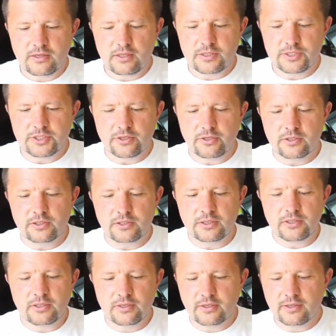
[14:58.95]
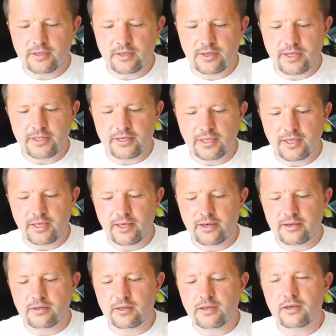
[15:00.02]
insert, and
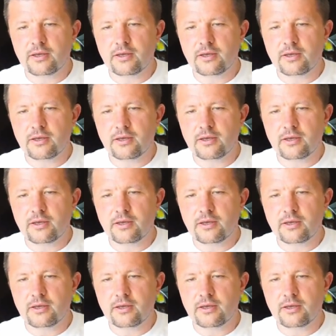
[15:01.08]
again